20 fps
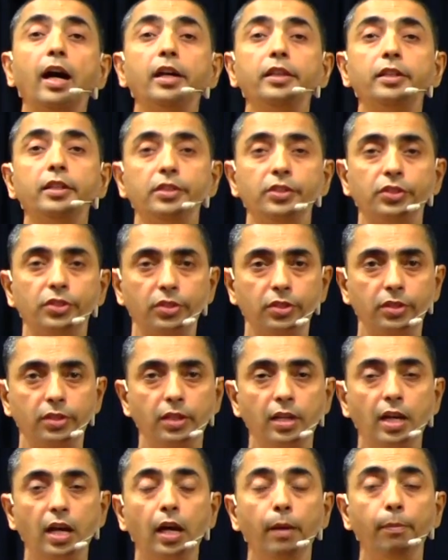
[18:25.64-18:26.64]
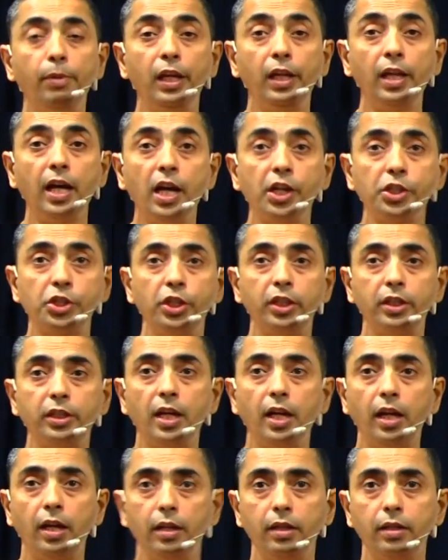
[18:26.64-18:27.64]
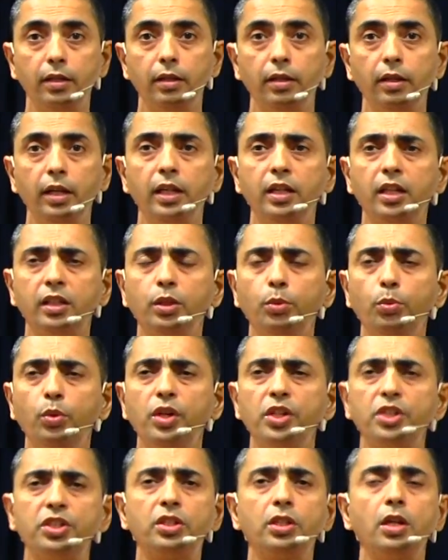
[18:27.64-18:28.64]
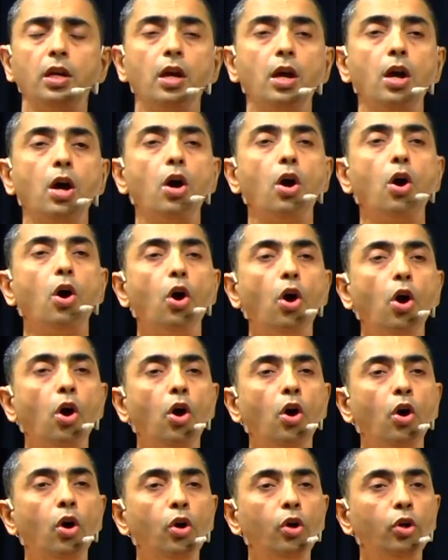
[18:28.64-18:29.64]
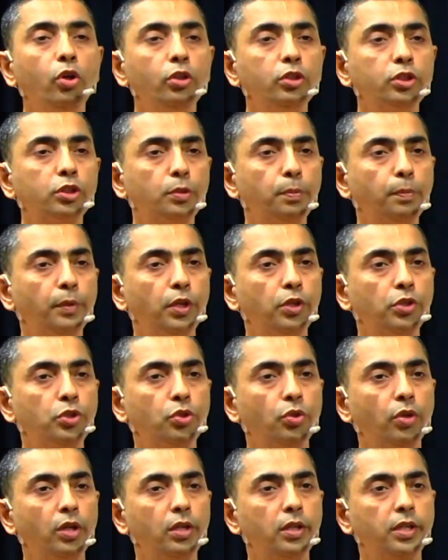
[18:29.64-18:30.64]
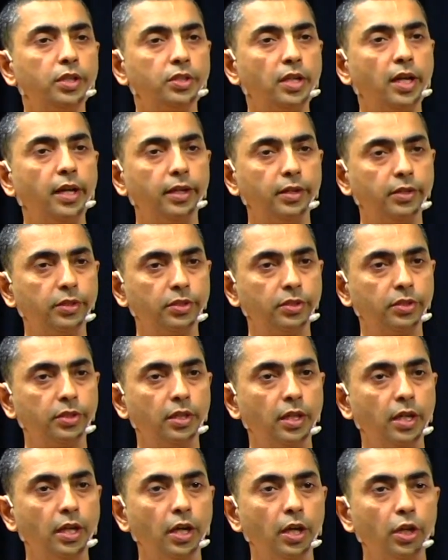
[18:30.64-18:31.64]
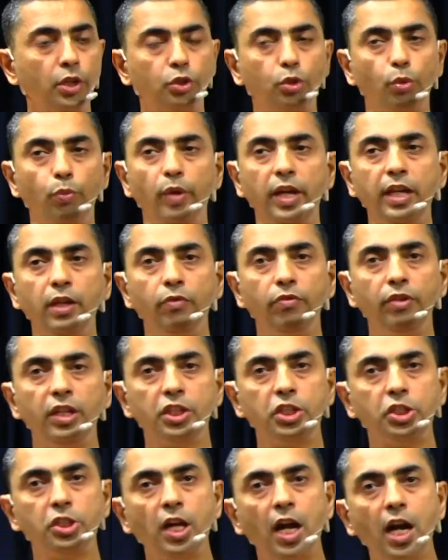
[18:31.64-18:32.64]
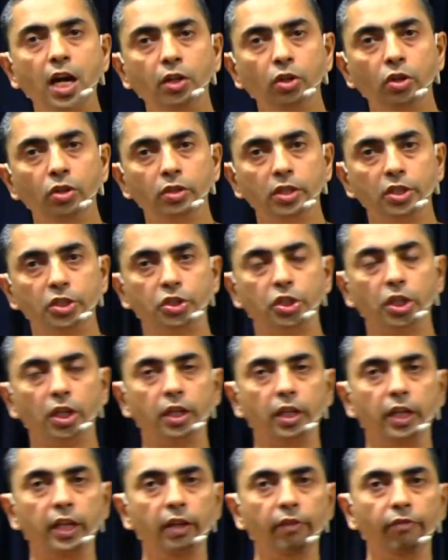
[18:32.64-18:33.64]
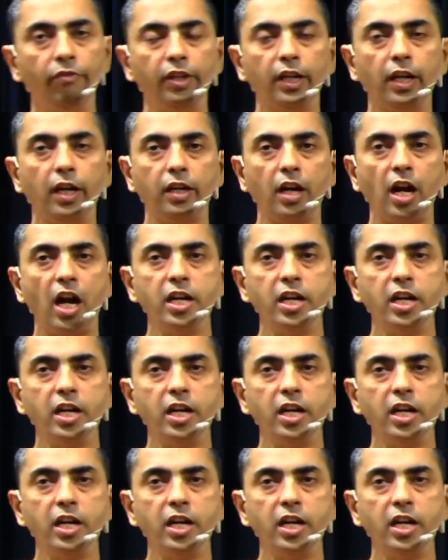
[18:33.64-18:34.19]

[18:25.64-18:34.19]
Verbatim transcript: others. Abhilashita. In other words, all spiritual desires. So when we start on this journey, we are